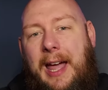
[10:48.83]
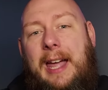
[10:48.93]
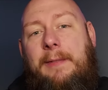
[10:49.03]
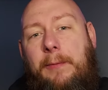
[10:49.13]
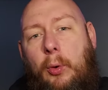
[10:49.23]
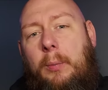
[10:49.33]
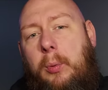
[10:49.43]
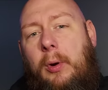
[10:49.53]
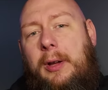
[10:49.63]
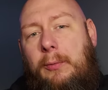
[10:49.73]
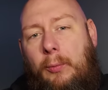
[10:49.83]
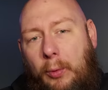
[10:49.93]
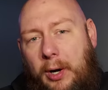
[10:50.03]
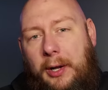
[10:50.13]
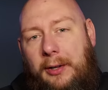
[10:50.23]
a
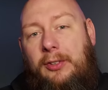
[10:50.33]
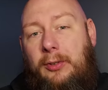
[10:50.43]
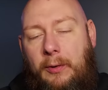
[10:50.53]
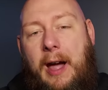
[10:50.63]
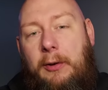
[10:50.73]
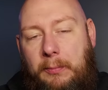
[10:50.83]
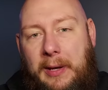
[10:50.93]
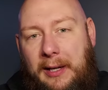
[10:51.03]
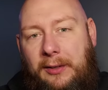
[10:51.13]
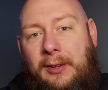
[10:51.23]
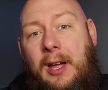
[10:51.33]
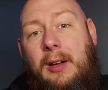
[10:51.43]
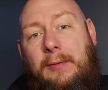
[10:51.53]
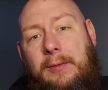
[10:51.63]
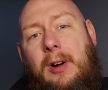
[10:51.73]
4.1 surround mix
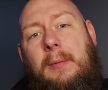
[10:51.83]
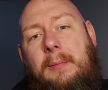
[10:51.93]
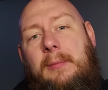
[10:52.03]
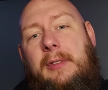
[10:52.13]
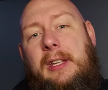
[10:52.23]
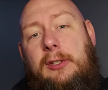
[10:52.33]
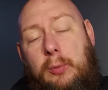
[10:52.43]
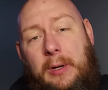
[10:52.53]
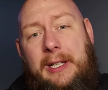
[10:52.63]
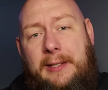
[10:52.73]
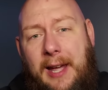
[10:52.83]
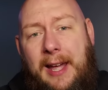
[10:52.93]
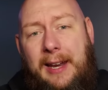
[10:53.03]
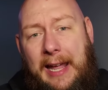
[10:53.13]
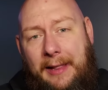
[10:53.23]
from the
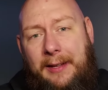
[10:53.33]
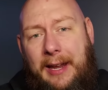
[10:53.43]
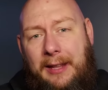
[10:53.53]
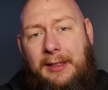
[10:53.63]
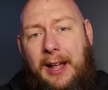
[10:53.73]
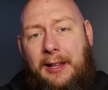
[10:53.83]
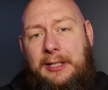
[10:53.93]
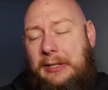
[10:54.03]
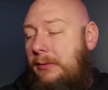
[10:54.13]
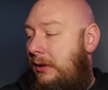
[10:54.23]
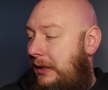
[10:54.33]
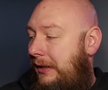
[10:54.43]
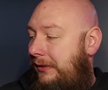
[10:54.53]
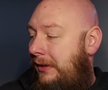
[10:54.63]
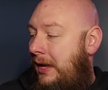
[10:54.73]
2010 Alien Anthology
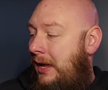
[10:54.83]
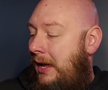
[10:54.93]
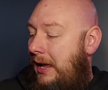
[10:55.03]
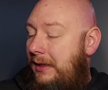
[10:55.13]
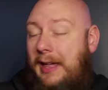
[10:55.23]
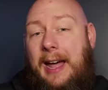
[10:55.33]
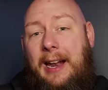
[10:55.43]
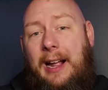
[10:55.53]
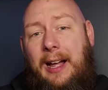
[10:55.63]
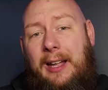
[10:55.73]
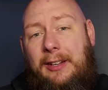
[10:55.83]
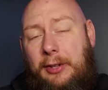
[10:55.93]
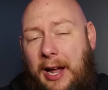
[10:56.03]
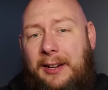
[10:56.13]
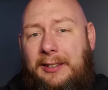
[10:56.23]
release that is
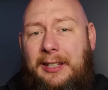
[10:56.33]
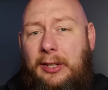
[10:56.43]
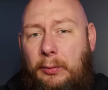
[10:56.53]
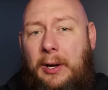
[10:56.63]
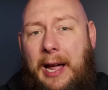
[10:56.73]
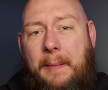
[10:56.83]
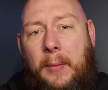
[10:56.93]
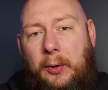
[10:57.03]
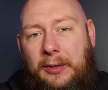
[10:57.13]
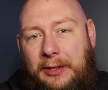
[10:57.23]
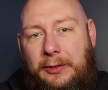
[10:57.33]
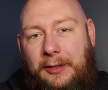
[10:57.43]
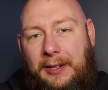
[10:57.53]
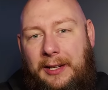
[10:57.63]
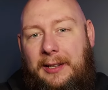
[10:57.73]
honestly the one I'm most
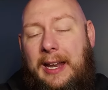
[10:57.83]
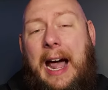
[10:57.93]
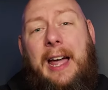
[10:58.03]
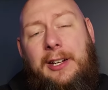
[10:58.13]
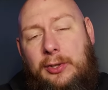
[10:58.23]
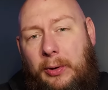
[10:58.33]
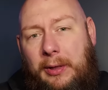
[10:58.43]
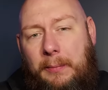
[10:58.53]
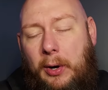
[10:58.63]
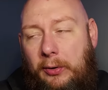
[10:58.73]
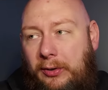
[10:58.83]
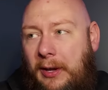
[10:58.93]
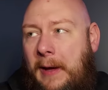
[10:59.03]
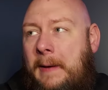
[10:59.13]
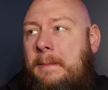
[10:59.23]
interested in, that I enjoy the
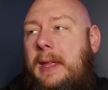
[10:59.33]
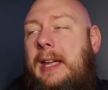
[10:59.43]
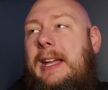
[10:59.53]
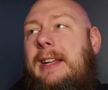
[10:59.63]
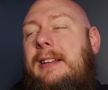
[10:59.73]
most. It